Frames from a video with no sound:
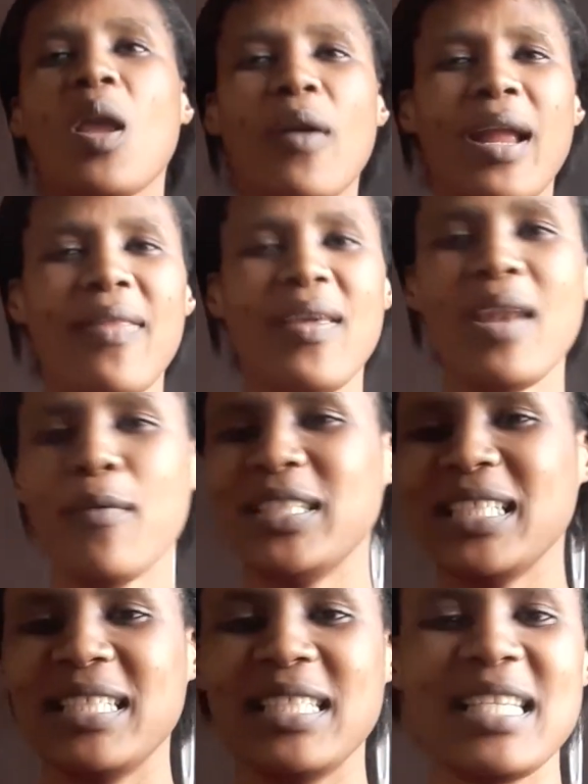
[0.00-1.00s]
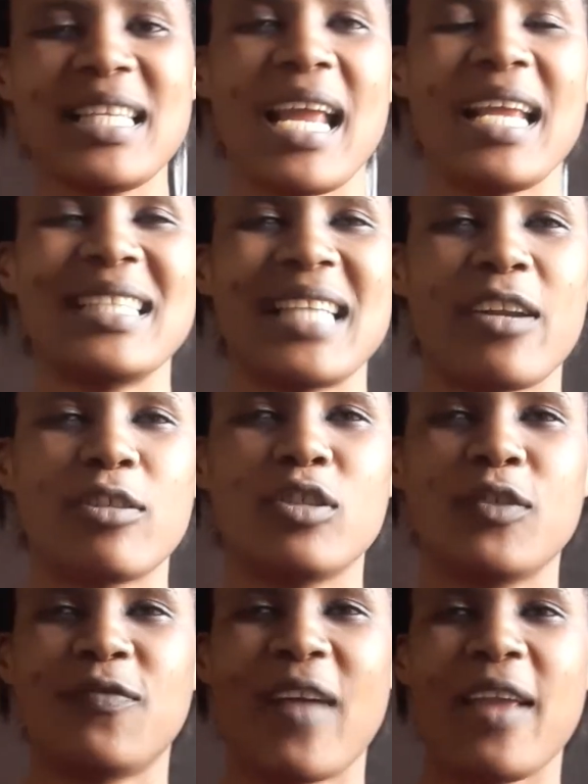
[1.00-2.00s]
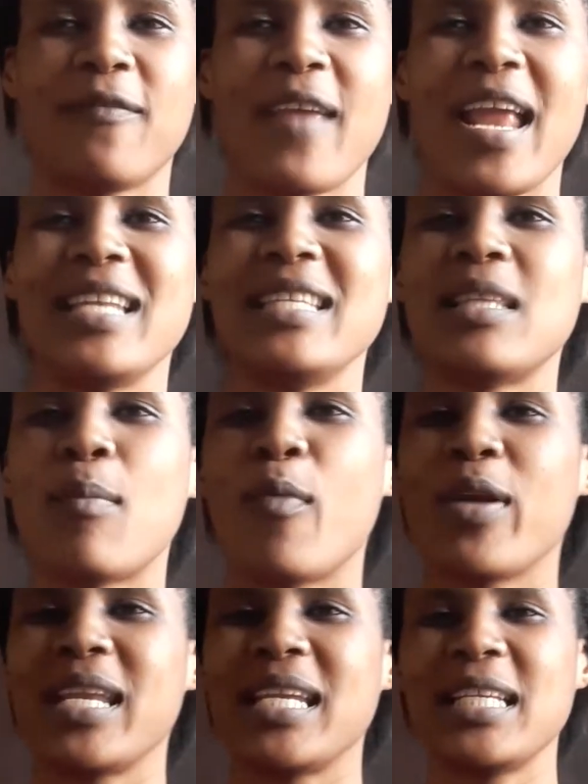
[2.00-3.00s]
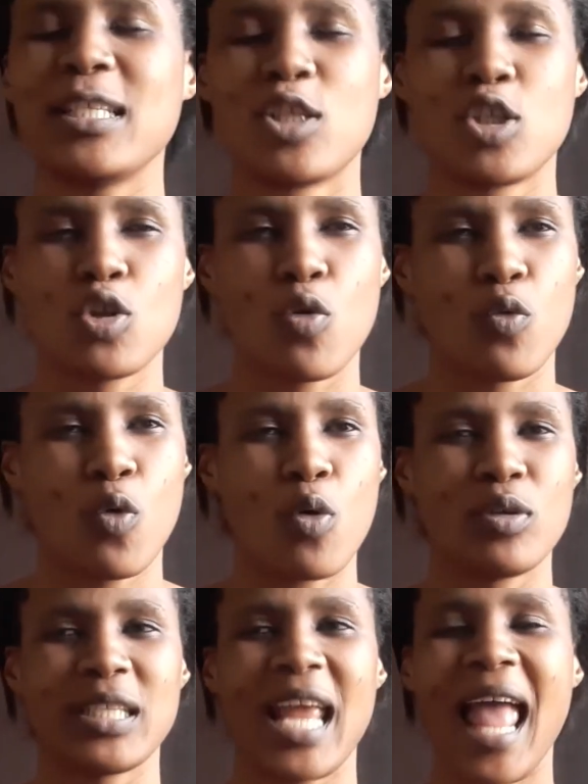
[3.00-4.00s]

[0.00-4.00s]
Okay, then I was just sitting there. It's around 5 early in the morning. It's so cold.